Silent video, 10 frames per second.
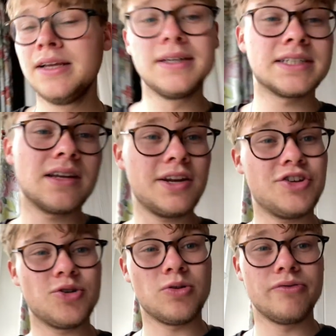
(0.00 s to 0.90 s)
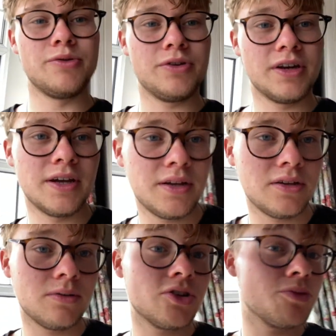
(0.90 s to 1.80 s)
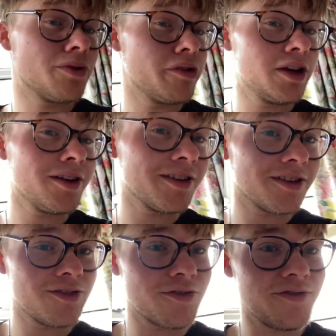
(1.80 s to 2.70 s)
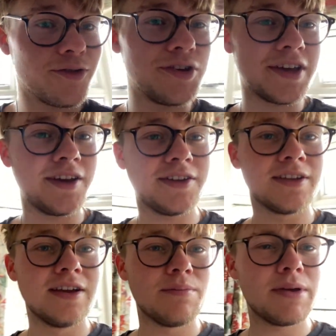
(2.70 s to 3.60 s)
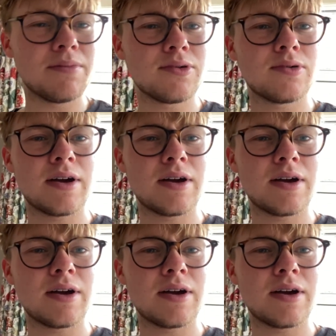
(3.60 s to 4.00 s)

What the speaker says: Slightly shorter route today, which should be really nice. 140 Ks, a bit more